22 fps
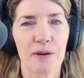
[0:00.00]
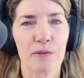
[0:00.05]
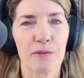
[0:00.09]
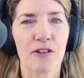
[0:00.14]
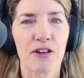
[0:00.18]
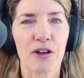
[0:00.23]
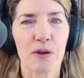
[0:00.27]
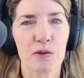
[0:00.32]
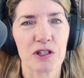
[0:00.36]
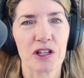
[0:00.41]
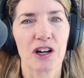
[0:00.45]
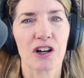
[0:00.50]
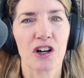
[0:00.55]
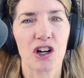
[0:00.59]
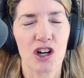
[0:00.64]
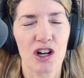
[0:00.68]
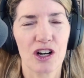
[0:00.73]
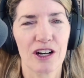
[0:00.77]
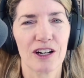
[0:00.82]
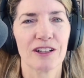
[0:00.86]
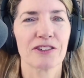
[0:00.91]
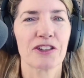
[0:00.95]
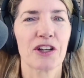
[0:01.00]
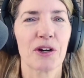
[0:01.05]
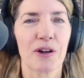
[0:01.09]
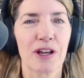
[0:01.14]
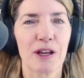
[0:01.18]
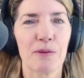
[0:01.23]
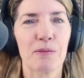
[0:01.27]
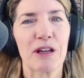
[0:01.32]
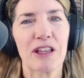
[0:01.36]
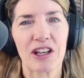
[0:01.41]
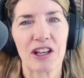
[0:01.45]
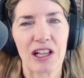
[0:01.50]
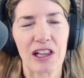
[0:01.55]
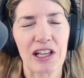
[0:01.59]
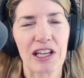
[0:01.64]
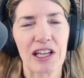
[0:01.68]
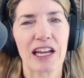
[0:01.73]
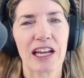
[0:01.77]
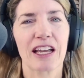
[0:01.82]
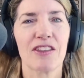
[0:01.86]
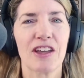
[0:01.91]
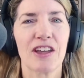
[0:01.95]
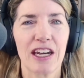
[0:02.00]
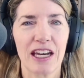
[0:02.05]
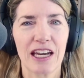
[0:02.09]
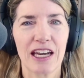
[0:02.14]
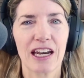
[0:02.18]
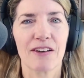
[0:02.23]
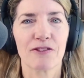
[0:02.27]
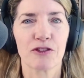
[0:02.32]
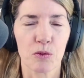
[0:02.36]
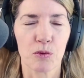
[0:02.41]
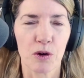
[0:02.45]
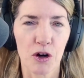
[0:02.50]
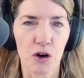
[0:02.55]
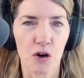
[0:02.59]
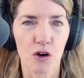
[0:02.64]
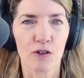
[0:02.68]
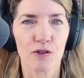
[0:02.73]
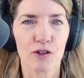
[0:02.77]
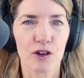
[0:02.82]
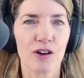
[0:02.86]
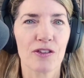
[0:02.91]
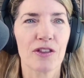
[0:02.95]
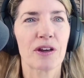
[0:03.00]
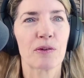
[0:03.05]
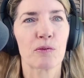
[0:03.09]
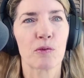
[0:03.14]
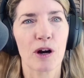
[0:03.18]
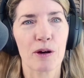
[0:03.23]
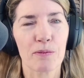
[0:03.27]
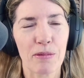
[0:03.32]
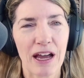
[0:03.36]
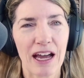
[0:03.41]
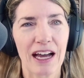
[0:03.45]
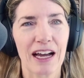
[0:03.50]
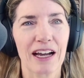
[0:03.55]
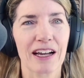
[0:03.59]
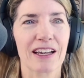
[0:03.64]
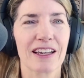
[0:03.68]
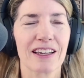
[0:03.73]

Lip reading: If he was on call, he'd be in the clinic and then he'd have to run over and then run back.